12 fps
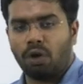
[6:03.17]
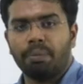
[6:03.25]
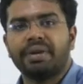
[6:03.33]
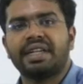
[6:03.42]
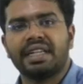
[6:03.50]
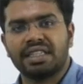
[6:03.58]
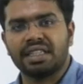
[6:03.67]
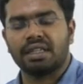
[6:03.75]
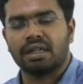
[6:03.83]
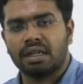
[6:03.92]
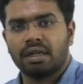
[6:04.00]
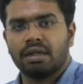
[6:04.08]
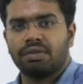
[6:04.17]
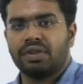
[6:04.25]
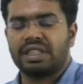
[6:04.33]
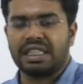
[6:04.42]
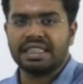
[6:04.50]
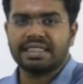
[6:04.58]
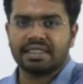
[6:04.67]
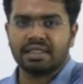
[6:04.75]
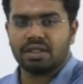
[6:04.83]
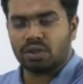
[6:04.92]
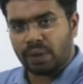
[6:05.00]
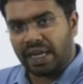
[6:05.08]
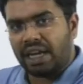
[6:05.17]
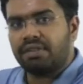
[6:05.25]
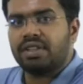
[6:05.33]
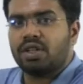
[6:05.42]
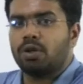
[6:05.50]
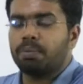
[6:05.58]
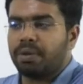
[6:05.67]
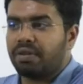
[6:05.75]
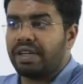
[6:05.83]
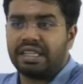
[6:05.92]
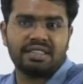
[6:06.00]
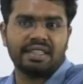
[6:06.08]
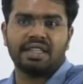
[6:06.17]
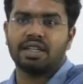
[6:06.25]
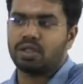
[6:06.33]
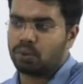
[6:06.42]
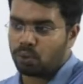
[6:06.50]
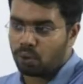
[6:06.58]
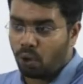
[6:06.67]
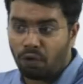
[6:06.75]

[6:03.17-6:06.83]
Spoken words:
competition with each other to have their own power extended to